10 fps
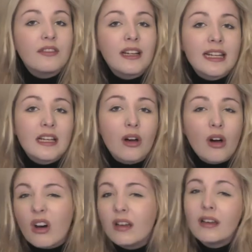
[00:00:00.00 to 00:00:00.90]
really
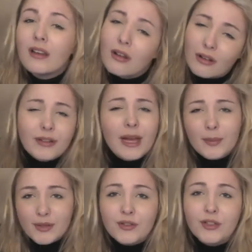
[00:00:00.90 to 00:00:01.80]
hot, a lot of
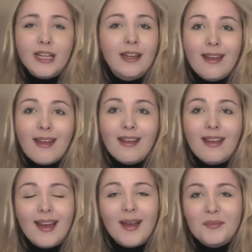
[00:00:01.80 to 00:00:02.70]
chemistry,
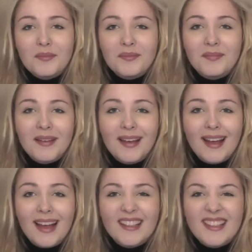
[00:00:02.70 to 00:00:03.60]
and
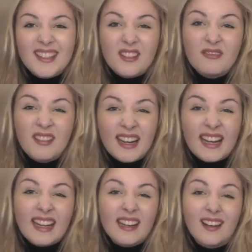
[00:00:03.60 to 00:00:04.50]
just a
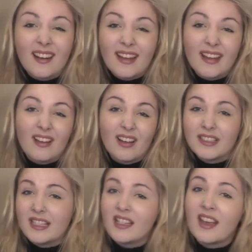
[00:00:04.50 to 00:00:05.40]
really
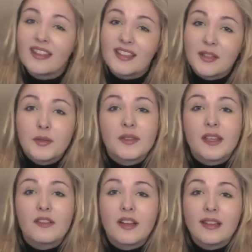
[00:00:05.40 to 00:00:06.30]
light-hearted, nothing too
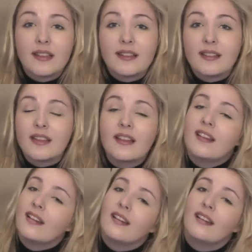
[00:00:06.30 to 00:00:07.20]
serious,
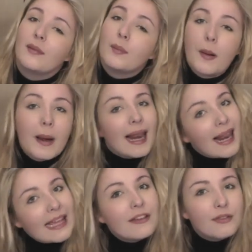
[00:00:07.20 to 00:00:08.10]

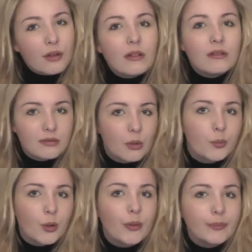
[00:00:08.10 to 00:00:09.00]
playful
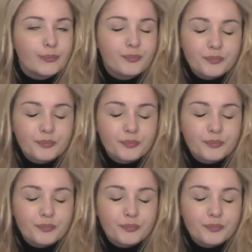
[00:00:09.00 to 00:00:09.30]
rom-com.